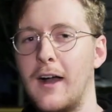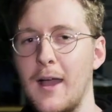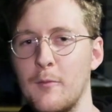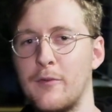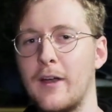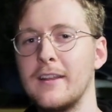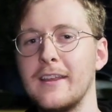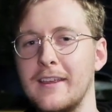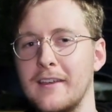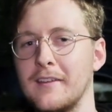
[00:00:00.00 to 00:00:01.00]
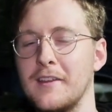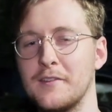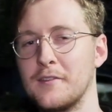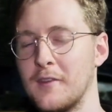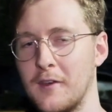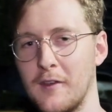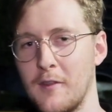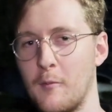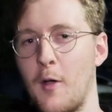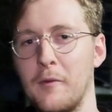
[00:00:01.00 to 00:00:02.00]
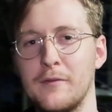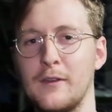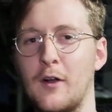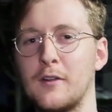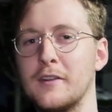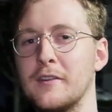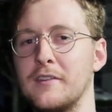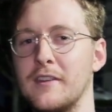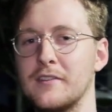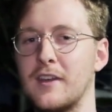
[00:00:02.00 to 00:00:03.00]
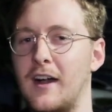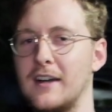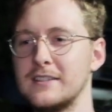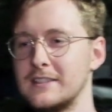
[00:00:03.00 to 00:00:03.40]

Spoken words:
I am finally here. It's the moment for Lachlan to see his car.